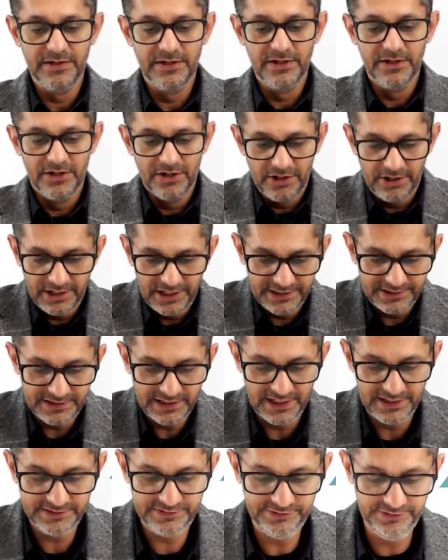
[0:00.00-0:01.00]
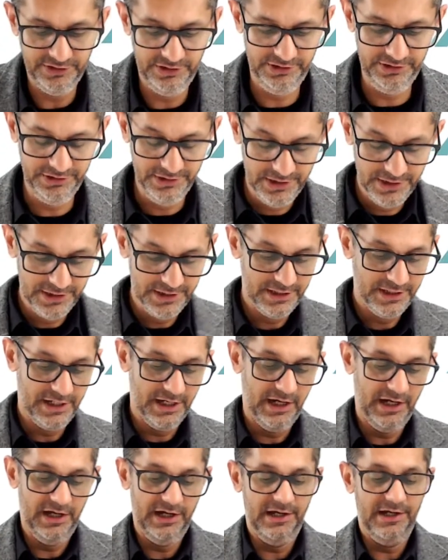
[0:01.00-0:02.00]
Alright guys, so
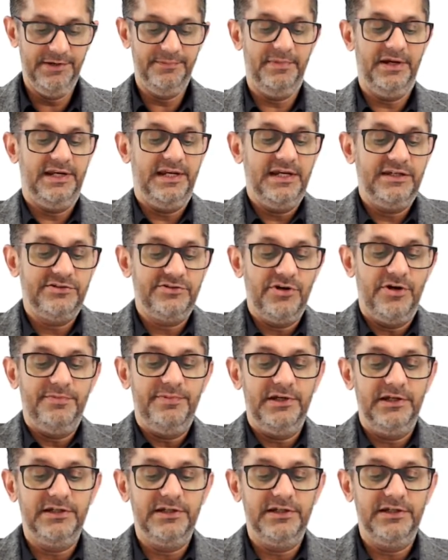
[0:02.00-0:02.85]
my next topic